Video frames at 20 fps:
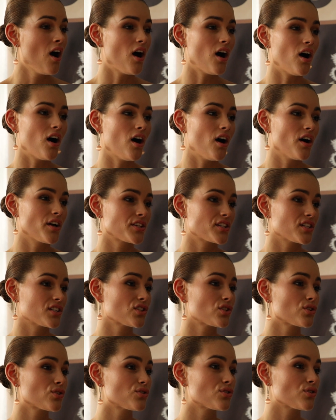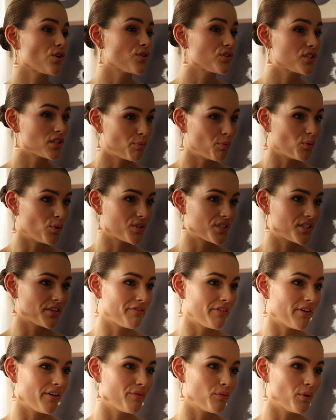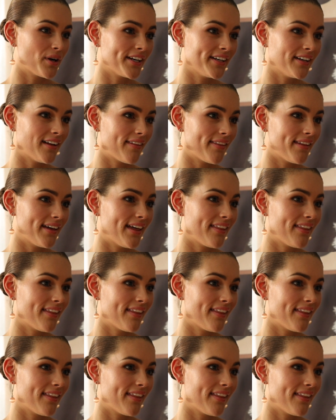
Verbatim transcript: are just so supportive of one another,